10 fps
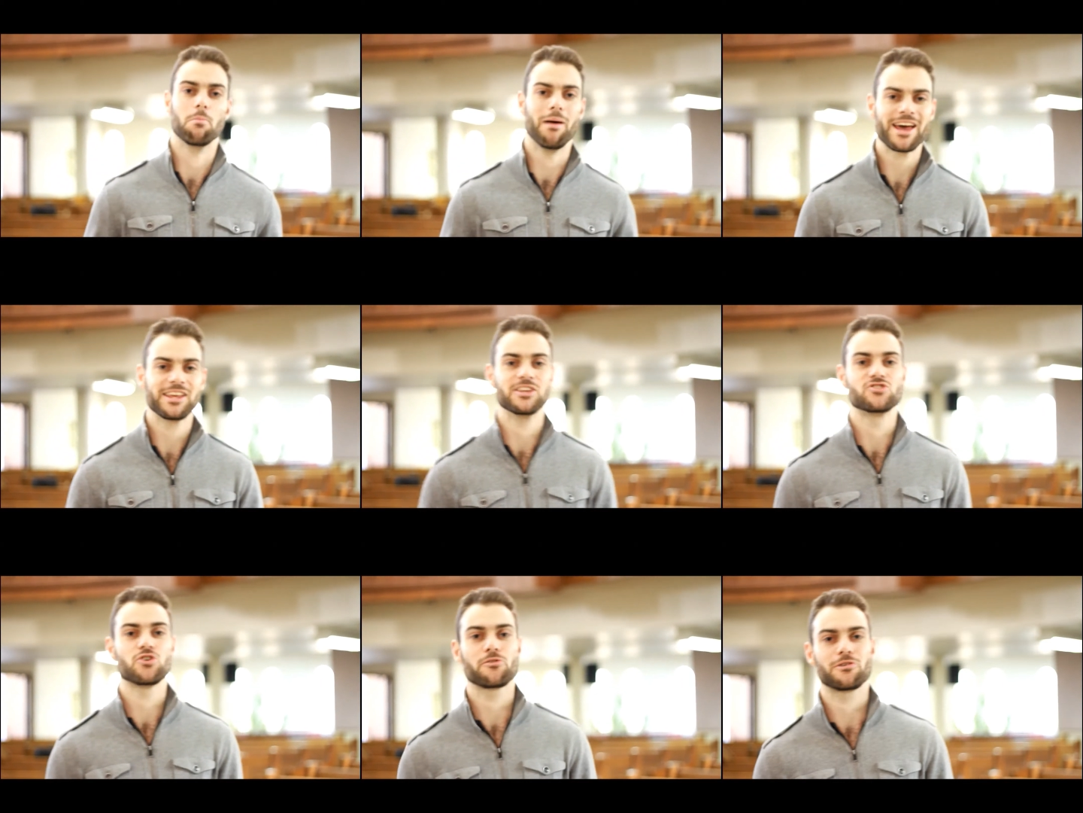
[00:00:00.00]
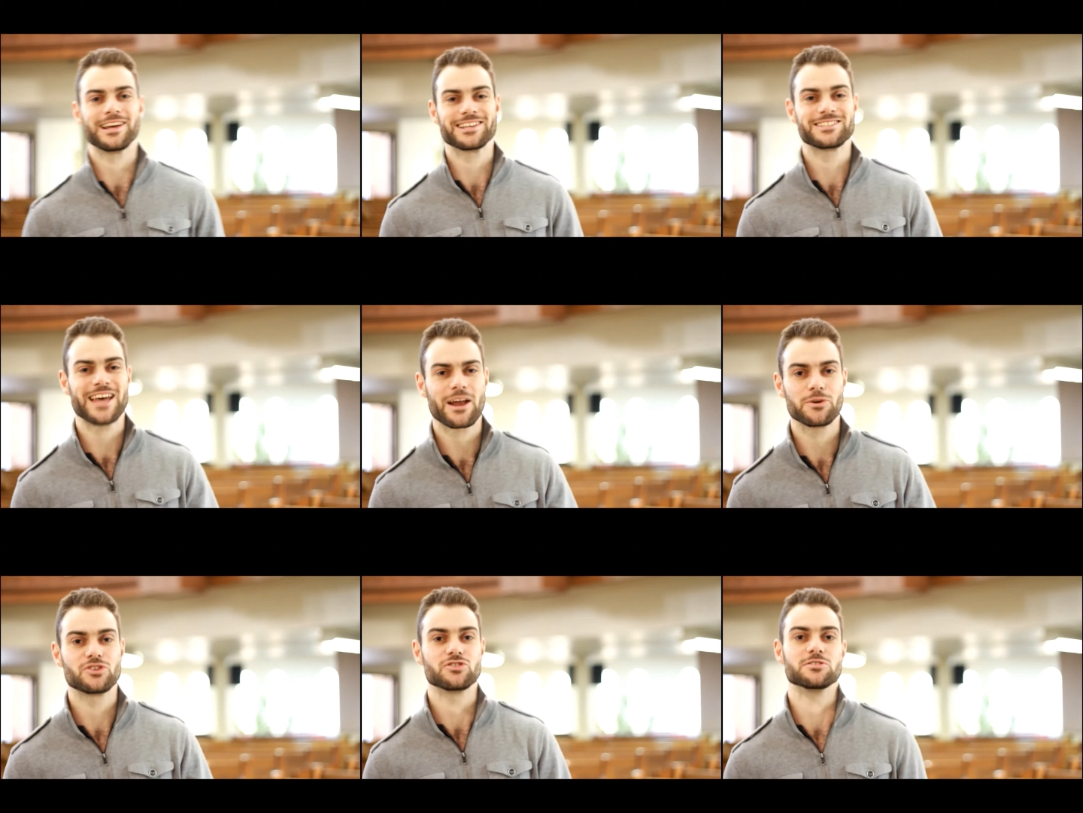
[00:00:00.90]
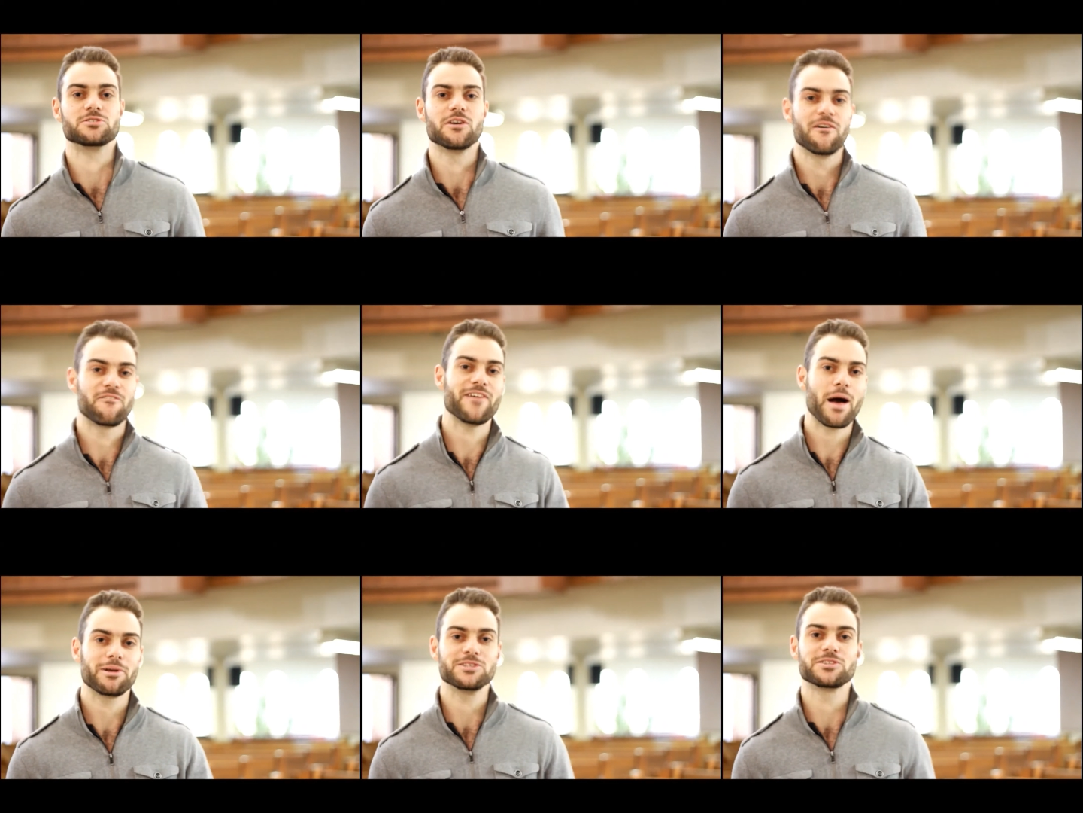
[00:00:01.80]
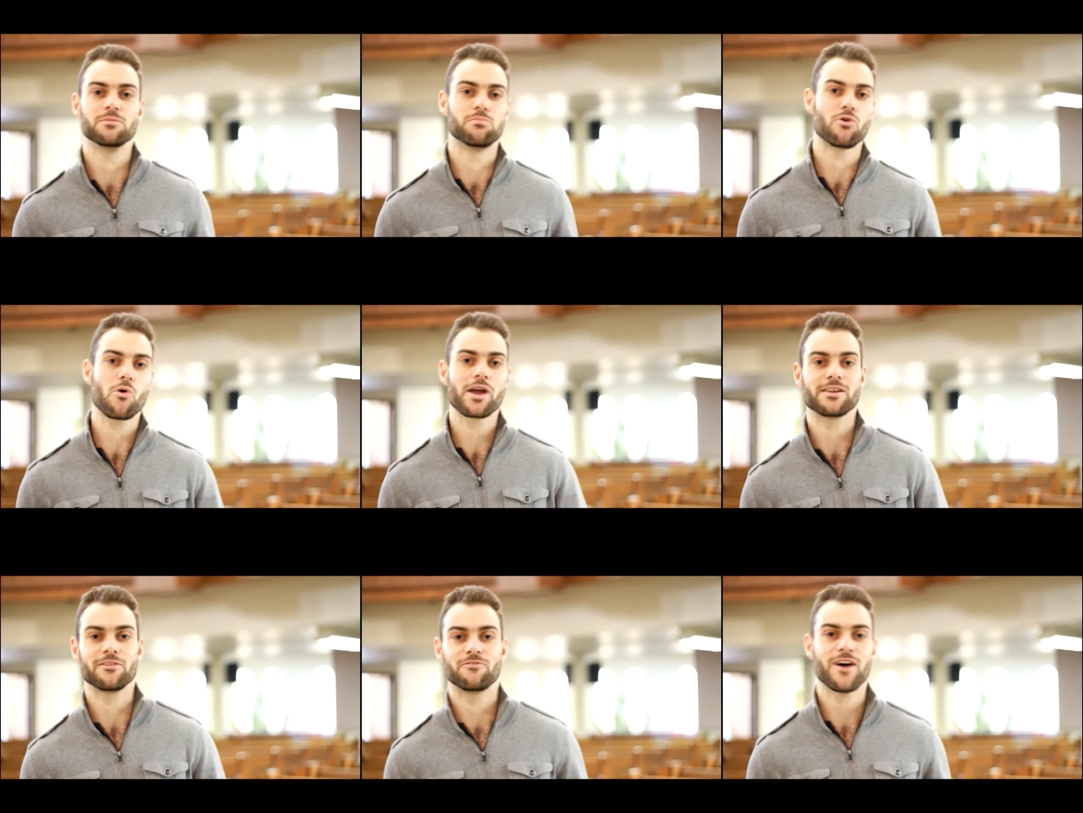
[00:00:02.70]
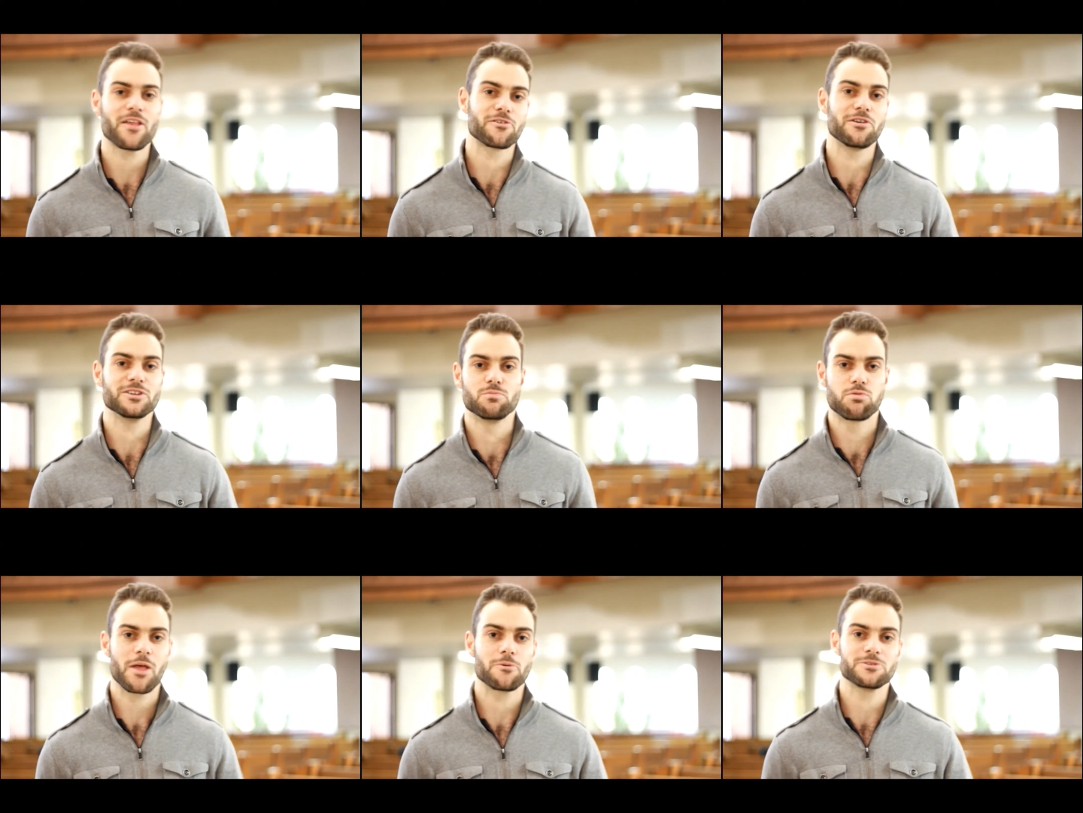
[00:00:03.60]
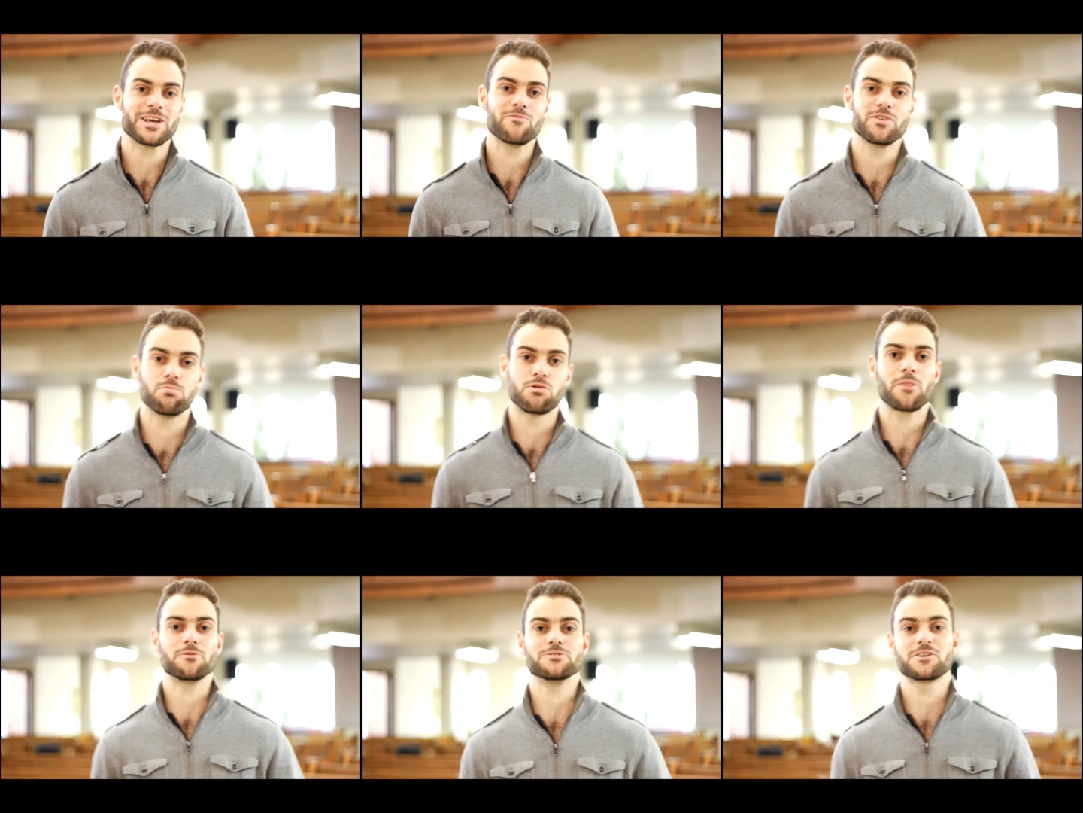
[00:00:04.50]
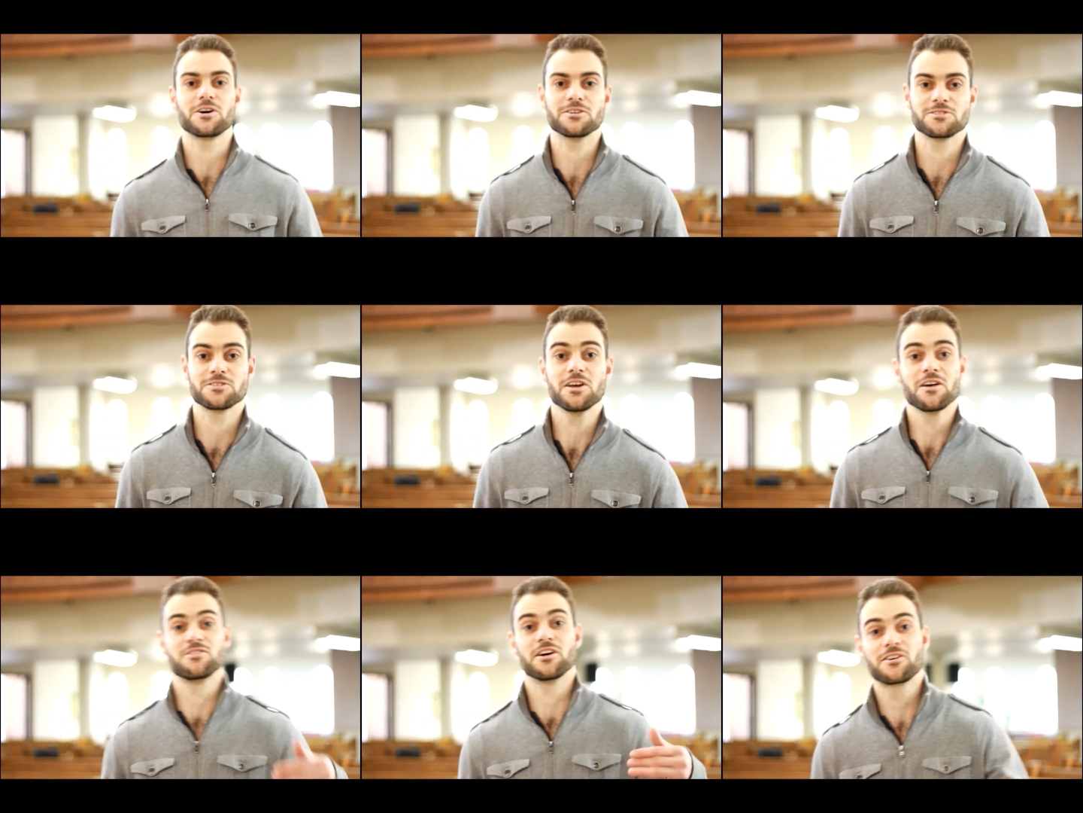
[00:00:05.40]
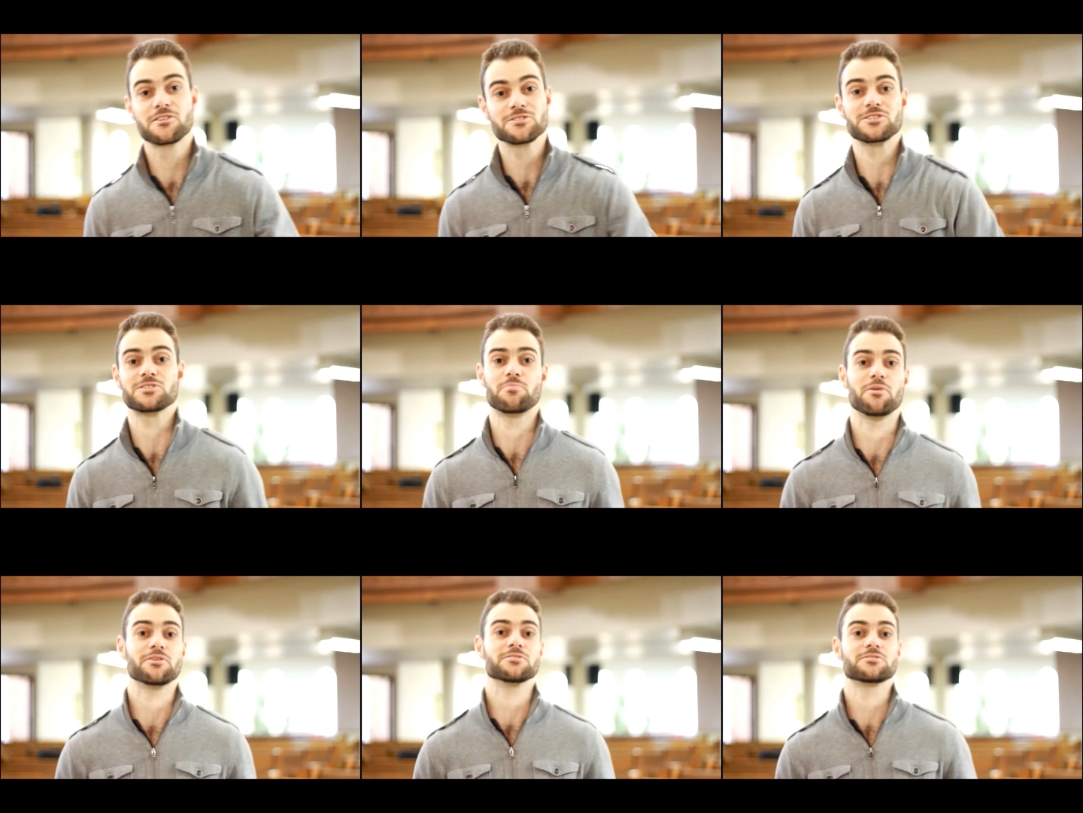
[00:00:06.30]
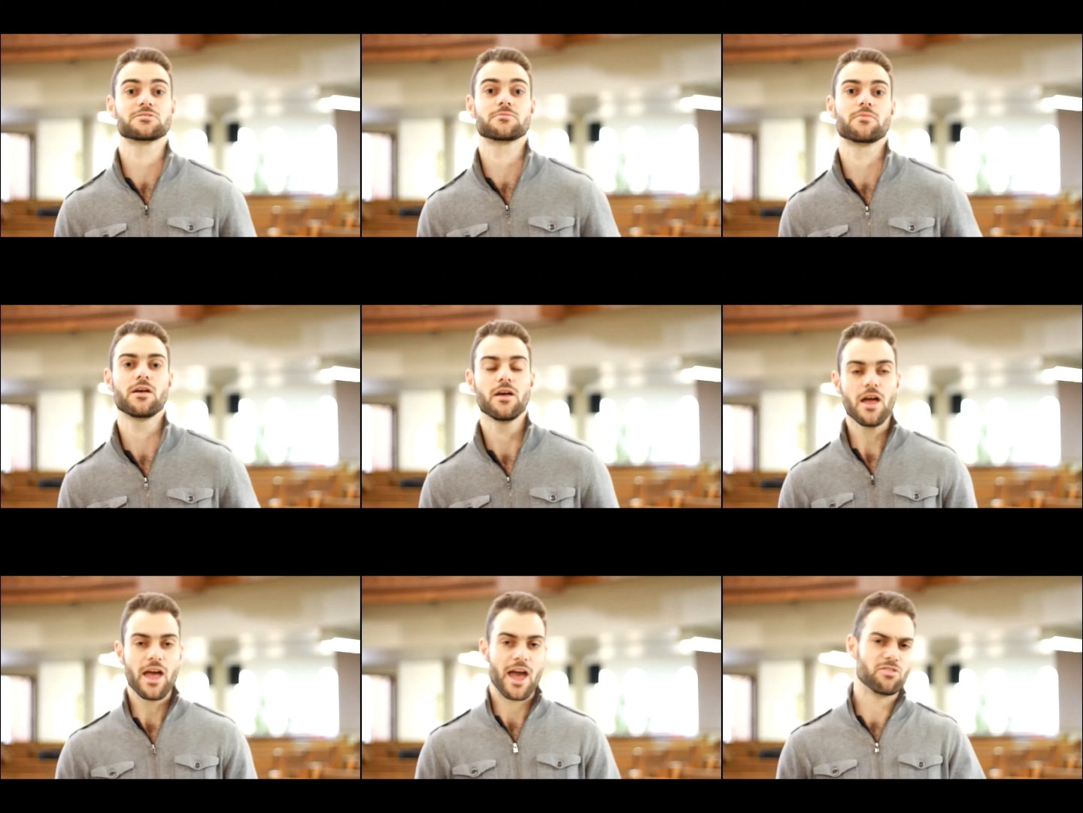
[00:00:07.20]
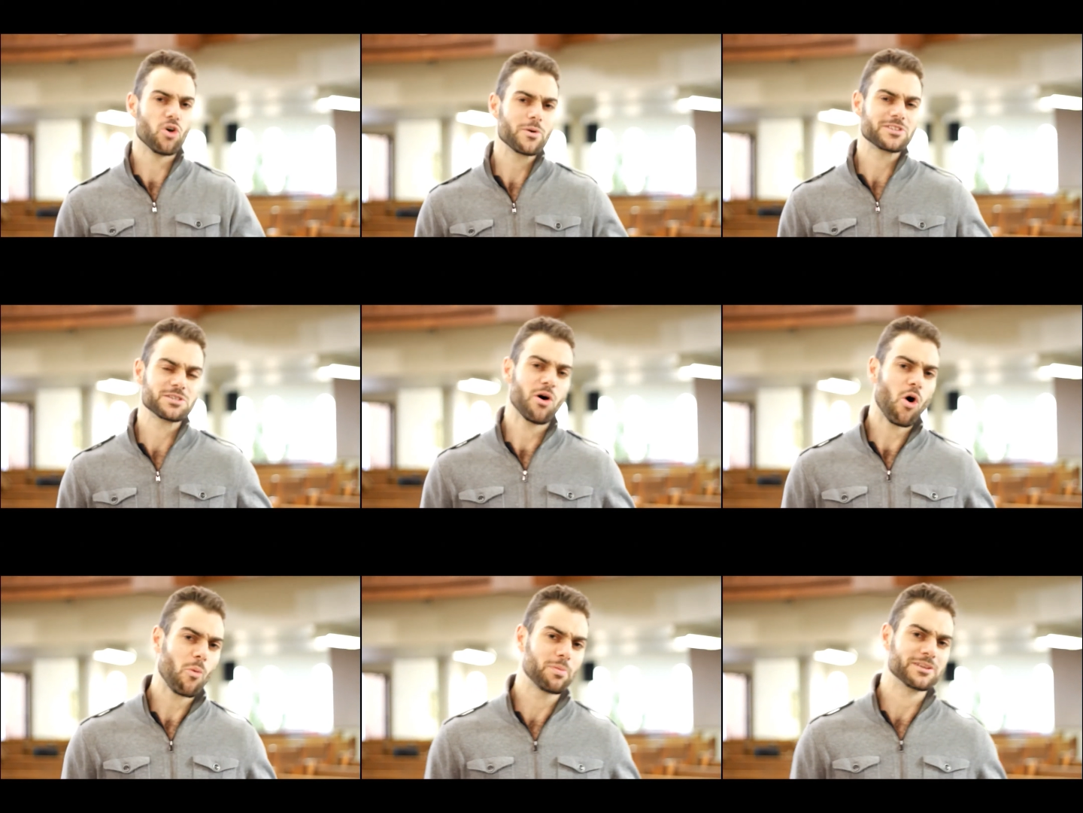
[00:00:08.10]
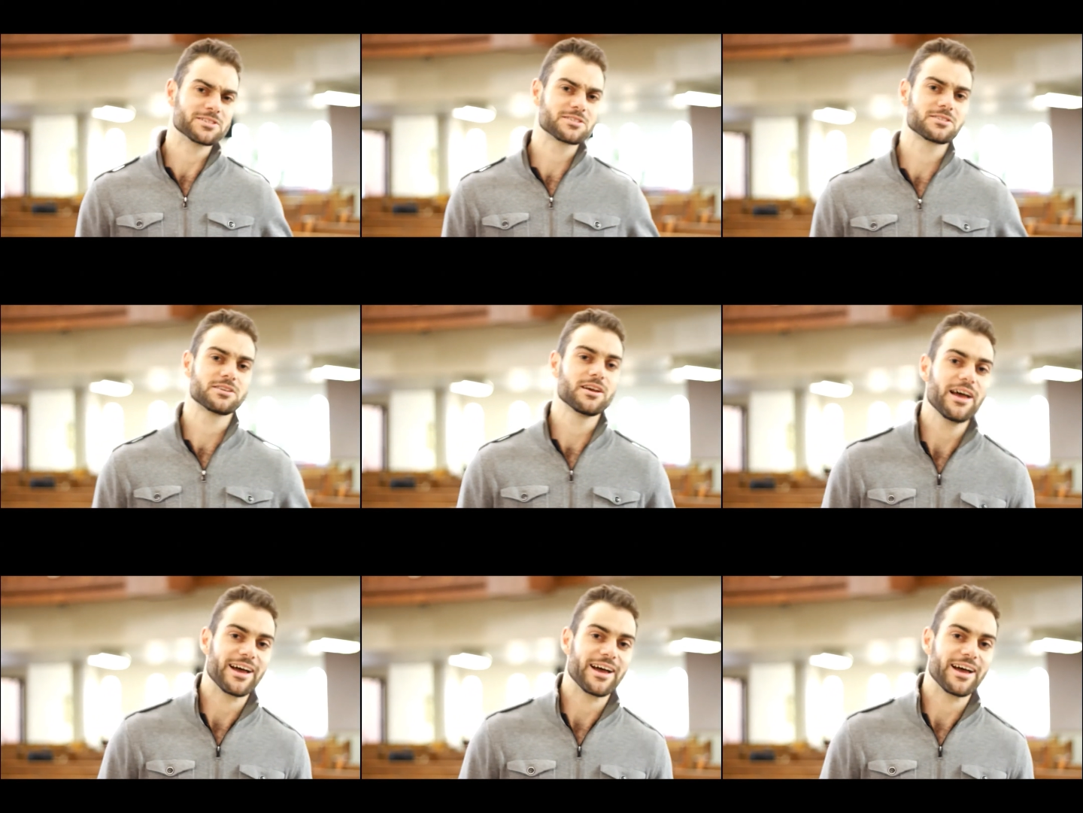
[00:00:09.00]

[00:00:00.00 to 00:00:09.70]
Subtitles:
biting each other like sandwiches. Families get broken and fatherless brothers envy brothers cause the curse is upon us. And though it seemed hopeless,